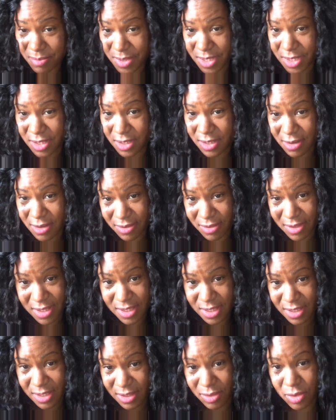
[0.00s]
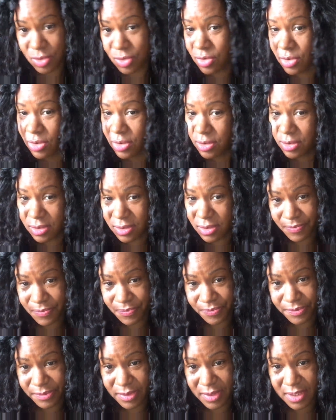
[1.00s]
But this is Google.
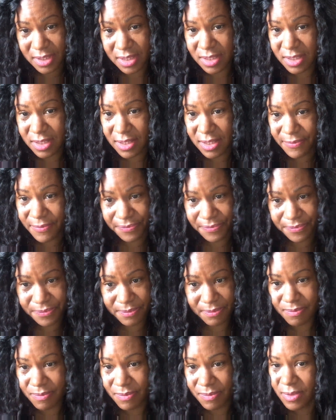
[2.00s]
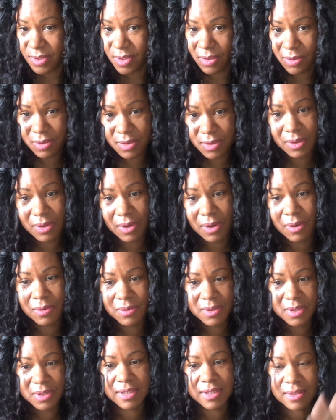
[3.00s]
This isn't. Google
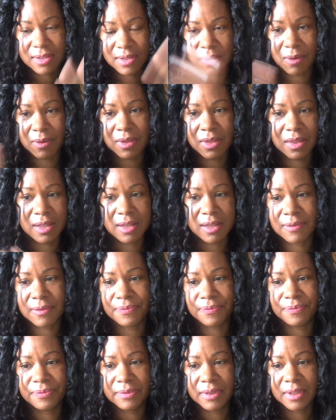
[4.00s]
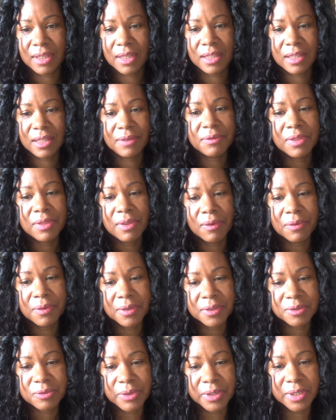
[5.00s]
owns this whole thing, and even though
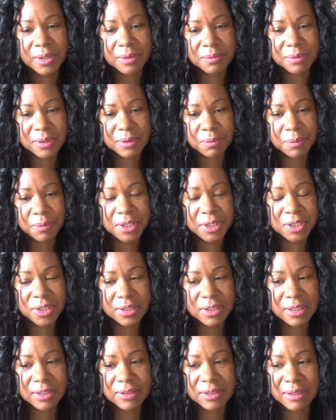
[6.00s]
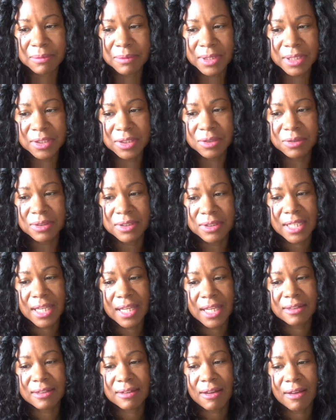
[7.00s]
there's freedom of speech, there's some things you just
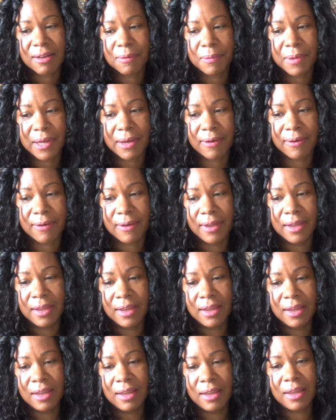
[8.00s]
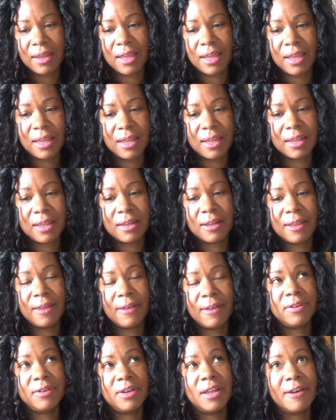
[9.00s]
can't talk about. And
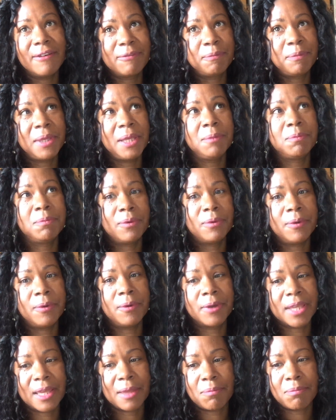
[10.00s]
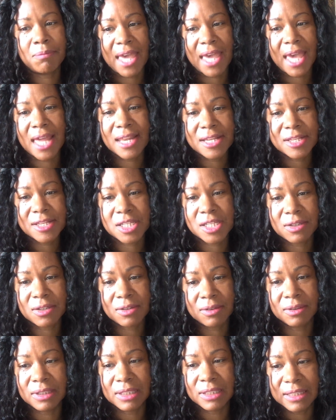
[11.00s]
enough people get mad at
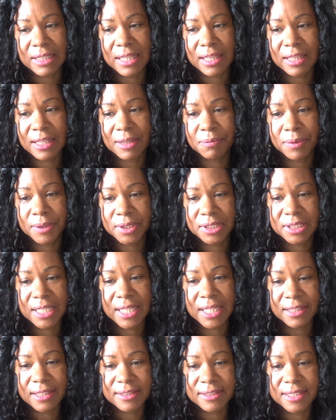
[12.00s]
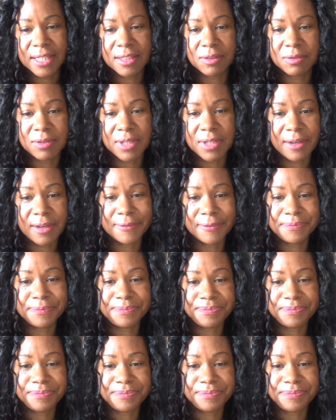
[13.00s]
you, they could take you down.